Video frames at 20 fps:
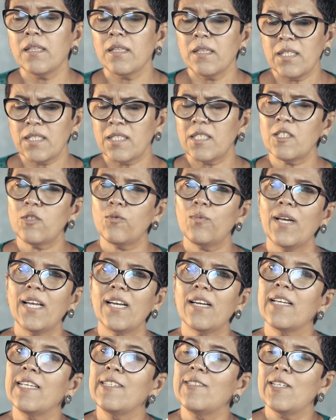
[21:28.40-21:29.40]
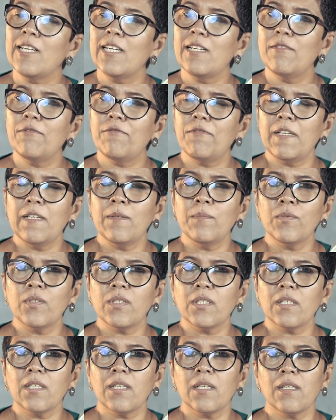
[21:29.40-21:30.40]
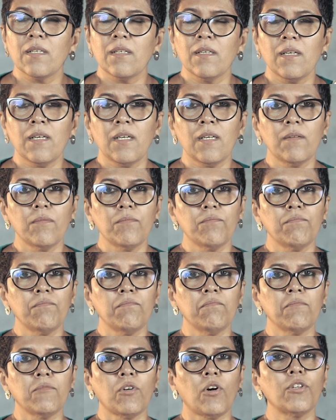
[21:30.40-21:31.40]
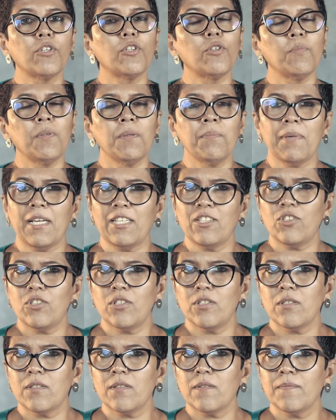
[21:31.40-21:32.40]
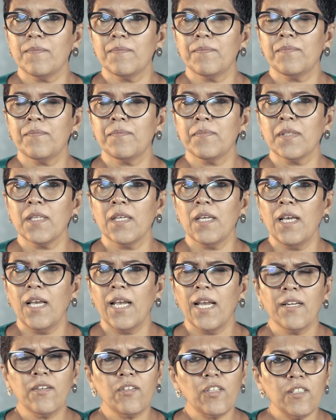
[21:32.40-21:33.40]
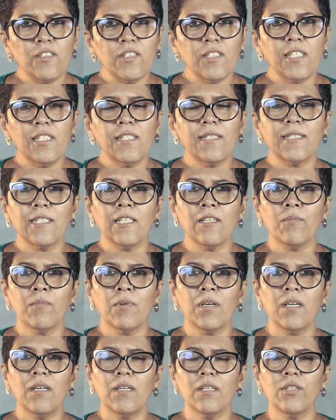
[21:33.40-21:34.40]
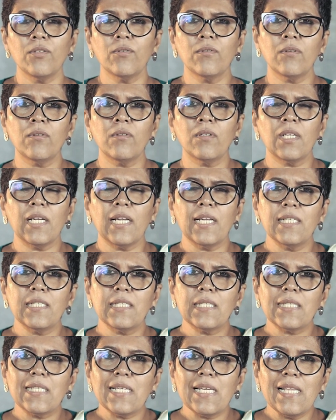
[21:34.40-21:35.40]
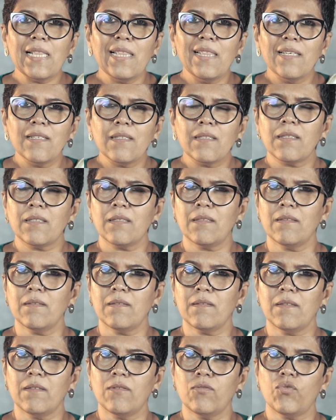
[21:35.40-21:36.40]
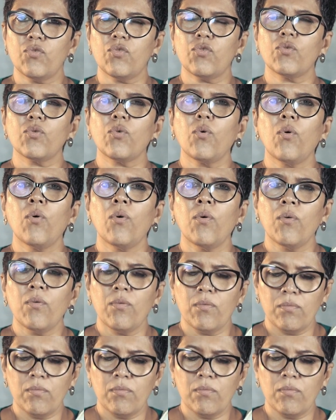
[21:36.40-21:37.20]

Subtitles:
This is where regional films ought to be mentioned. In regional cinema, you don't really see this so